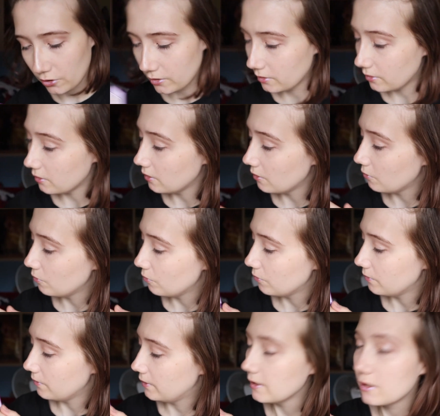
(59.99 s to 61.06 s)
Just
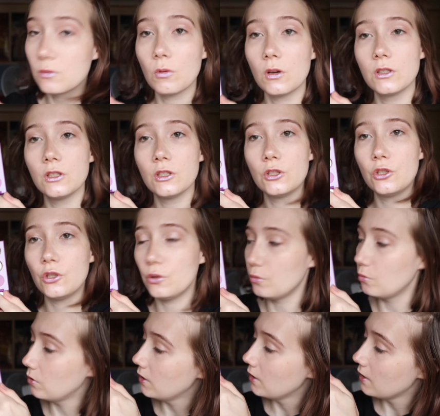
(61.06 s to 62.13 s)
this one,
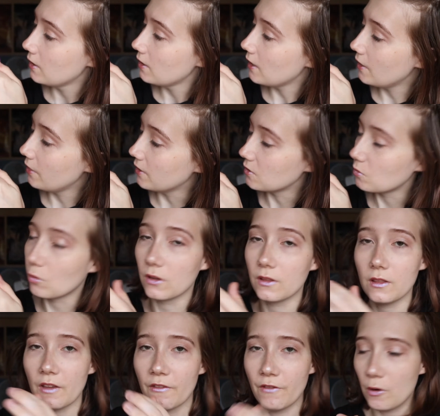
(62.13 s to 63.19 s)
two, and this
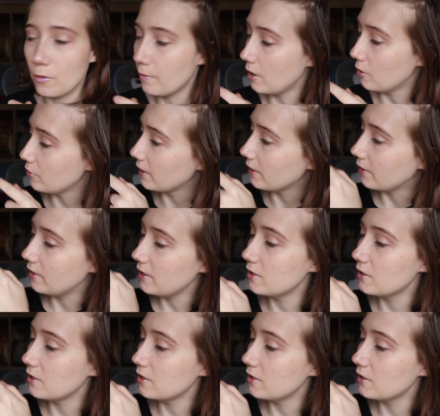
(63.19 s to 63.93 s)
one. They're very powdery, and then